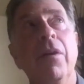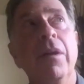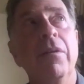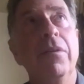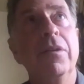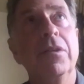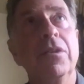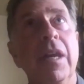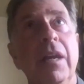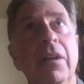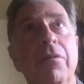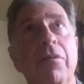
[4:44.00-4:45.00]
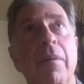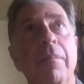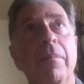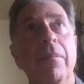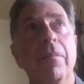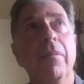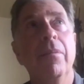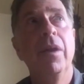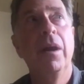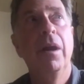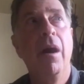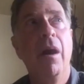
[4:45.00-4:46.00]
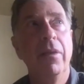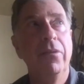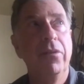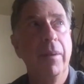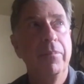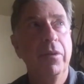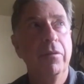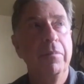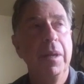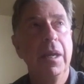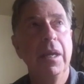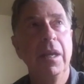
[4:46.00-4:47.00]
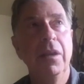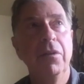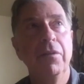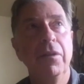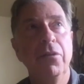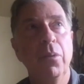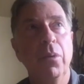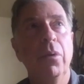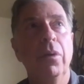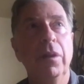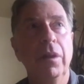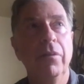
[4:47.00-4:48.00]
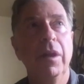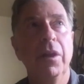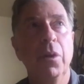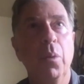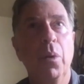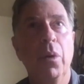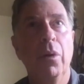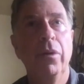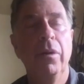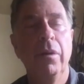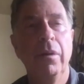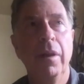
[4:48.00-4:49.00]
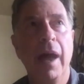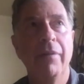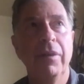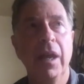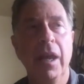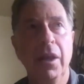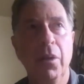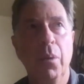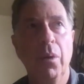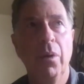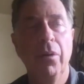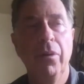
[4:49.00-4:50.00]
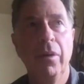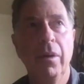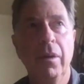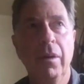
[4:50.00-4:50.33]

very distinct from the concept of being an individual living in a world, navigating a world.